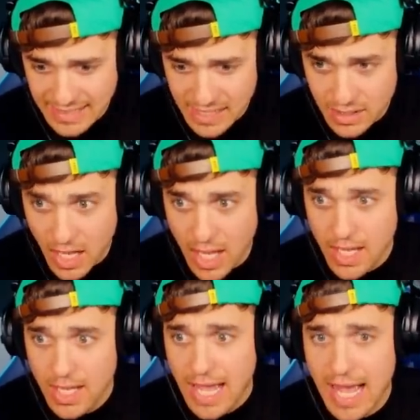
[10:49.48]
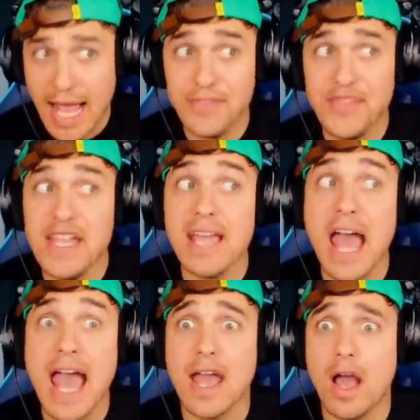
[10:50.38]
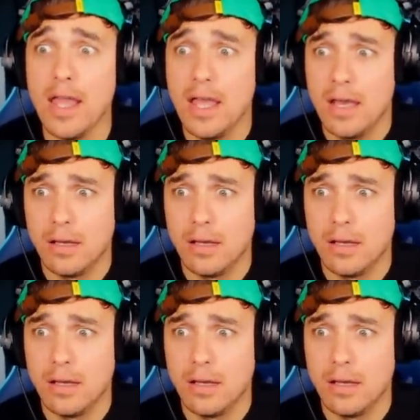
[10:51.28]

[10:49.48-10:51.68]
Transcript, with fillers: think, uh, I think I, uh,